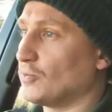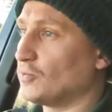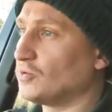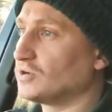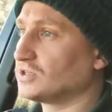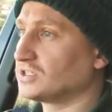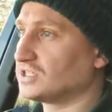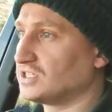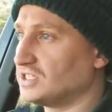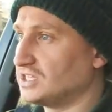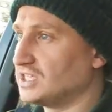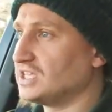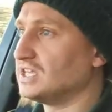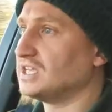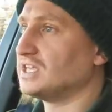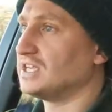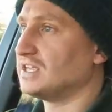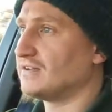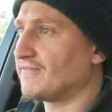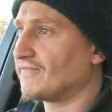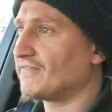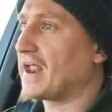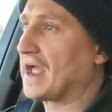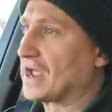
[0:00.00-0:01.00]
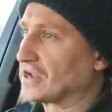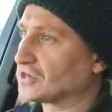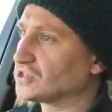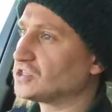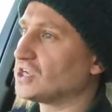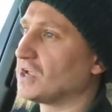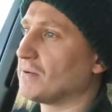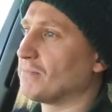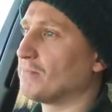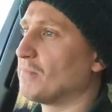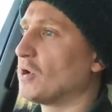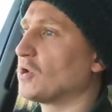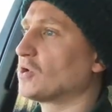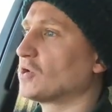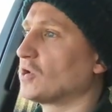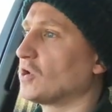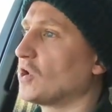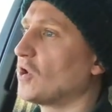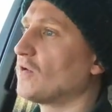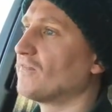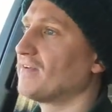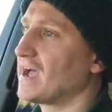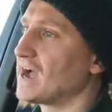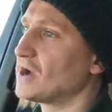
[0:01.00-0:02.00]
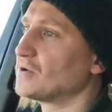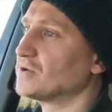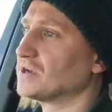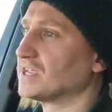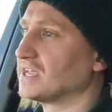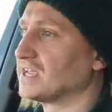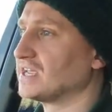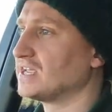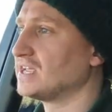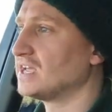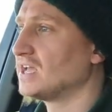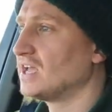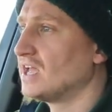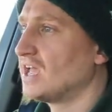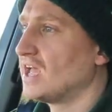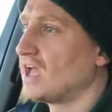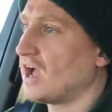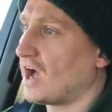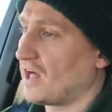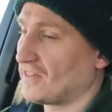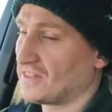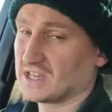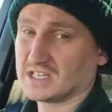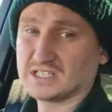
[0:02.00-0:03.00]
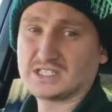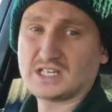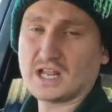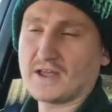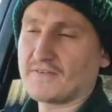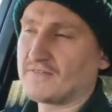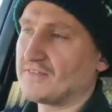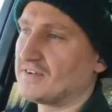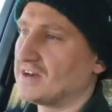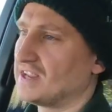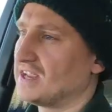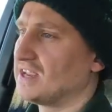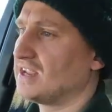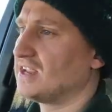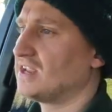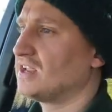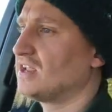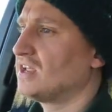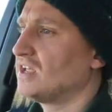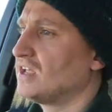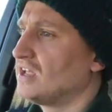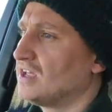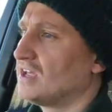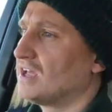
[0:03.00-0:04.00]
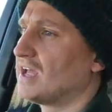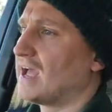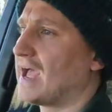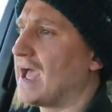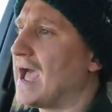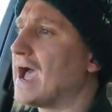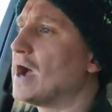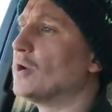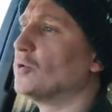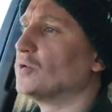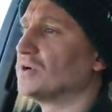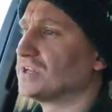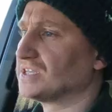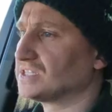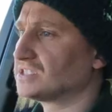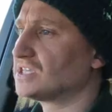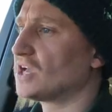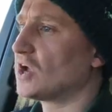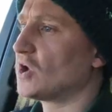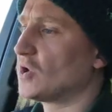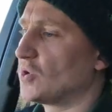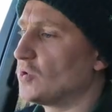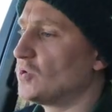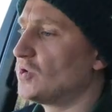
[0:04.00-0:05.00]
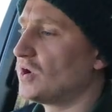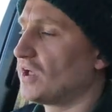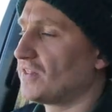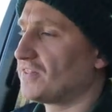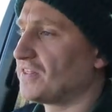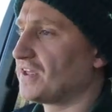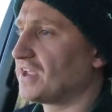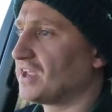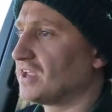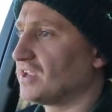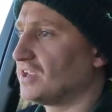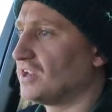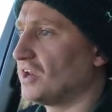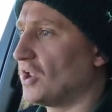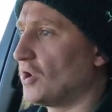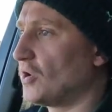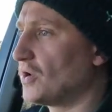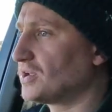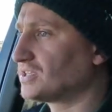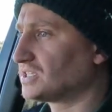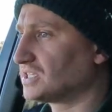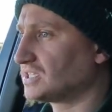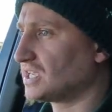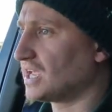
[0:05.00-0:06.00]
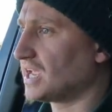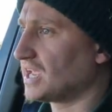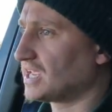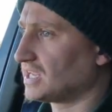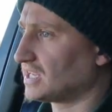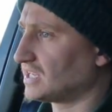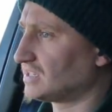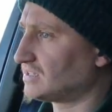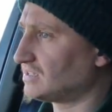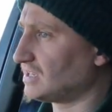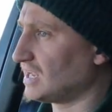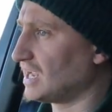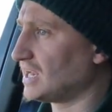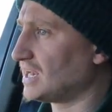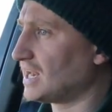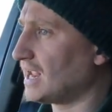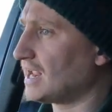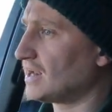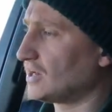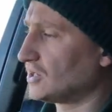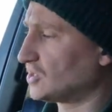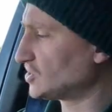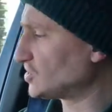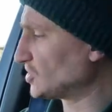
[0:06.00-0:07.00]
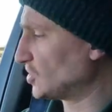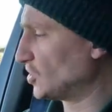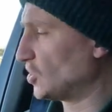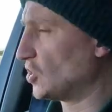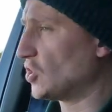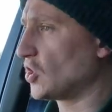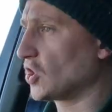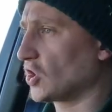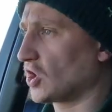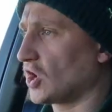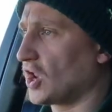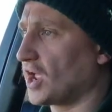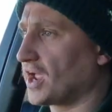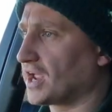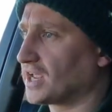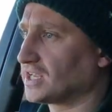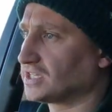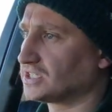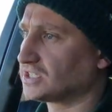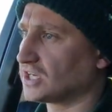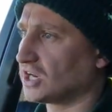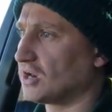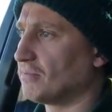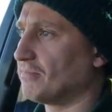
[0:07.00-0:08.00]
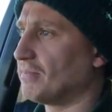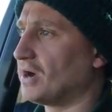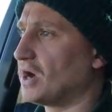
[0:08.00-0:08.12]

it was the flagship model of Audi, I think it's definitely held its own. I think, you know, as I say, it doesn't look like it's done the